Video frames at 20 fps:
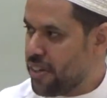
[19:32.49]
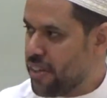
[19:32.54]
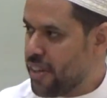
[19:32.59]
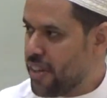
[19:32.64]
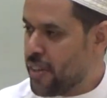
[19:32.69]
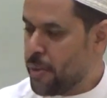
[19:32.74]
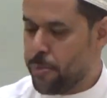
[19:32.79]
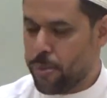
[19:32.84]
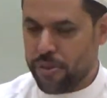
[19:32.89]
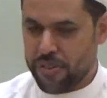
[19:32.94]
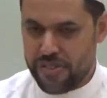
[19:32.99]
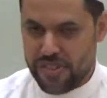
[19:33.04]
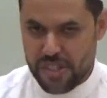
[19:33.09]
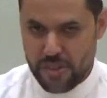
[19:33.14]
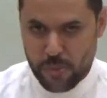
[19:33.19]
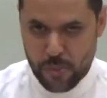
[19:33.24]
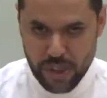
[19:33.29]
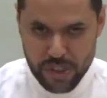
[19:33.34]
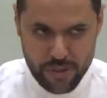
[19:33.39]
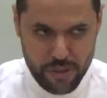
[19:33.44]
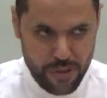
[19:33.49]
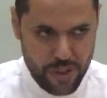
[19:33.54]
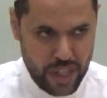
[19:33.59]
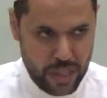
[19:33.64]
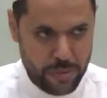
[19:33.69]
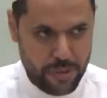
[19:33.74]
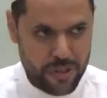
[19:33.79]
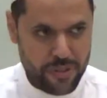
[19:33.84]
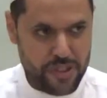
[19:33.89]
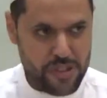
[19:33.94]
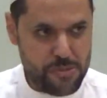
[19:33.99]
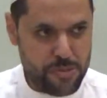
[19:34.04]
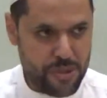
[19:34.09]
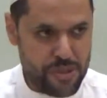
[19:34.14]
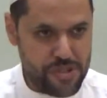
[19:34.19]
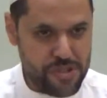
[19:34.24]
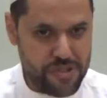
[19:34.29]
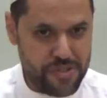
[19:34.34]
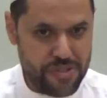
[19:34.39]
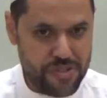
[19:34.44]
And the Prophet said, what do you think about this
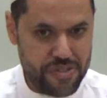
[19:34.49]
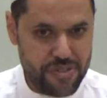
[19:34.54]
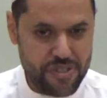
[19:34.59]
person?